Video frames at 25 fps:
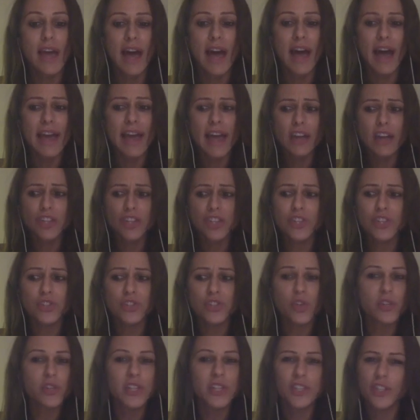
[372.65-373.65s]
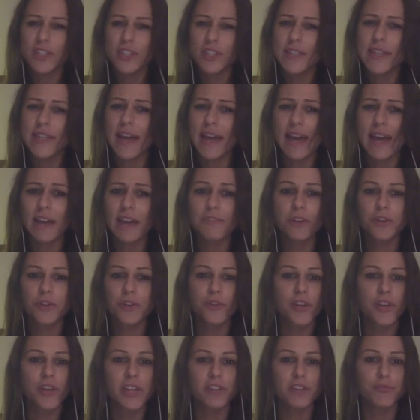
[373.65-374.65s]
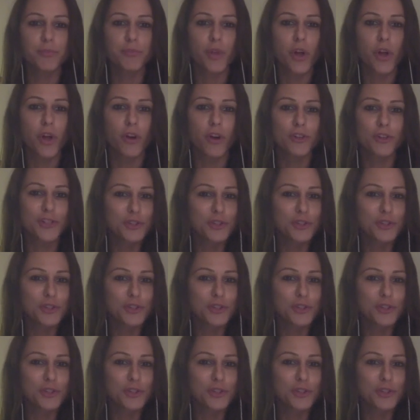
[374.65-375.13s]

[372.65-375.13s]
I actually saw that she didn't have a creative block.